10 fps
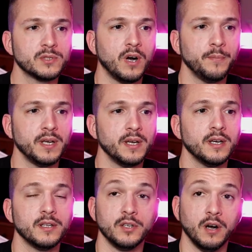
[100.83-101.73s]
swapping,
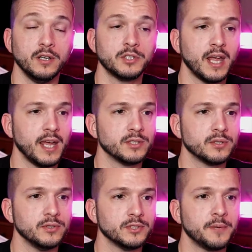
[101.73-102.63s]
dodge
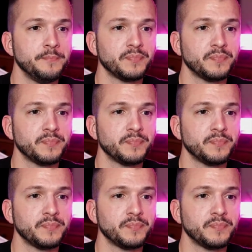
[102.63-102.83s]
cancels,